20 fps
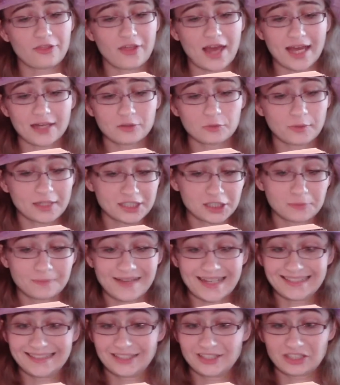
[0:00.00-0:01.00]
That Which
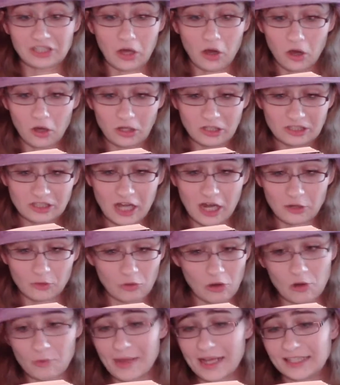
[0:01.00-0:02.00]
Mends All, a
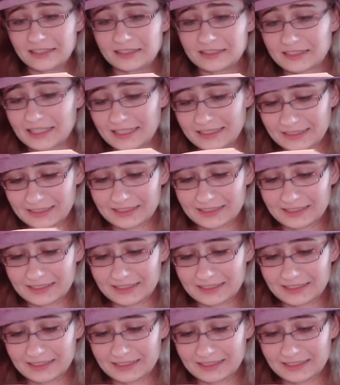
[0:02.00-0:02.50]
Romance in